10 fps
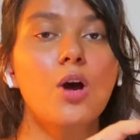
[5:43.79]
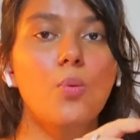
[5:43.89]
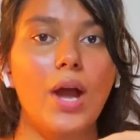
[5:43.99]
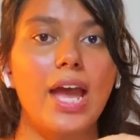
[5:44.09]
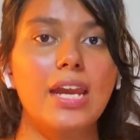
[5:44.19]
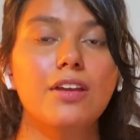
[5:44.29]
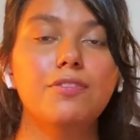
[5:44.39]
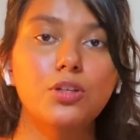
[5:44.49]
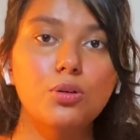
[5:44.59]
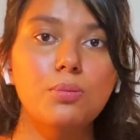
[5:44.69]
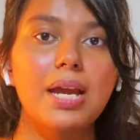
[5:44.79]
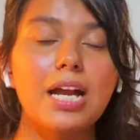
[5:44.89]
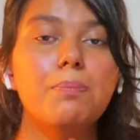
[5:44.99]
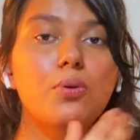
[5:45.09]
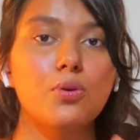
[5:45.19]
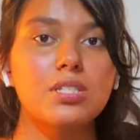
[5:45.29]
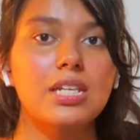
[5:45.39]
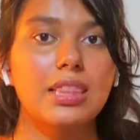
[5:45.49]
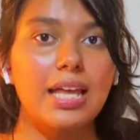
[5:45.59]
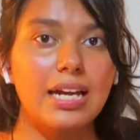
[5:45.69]
where if you make a post
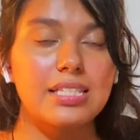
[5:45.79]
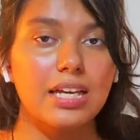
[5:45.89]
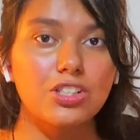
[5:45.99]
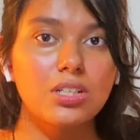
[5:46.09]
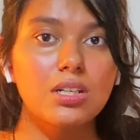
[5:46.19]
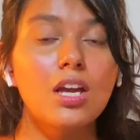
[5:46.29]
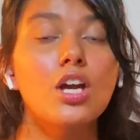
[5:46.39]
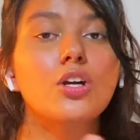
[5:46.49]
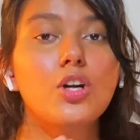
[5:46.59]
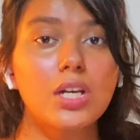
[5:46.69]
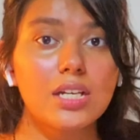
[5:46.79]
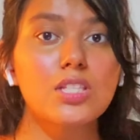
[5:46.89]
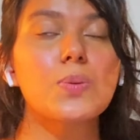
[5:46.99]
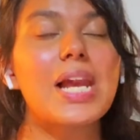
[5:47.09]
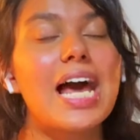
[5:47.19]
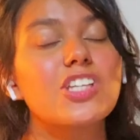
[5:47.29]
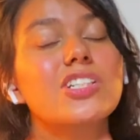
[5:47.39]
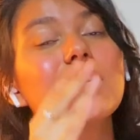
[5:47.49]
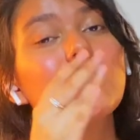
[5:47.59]
in that section, Koreans will actually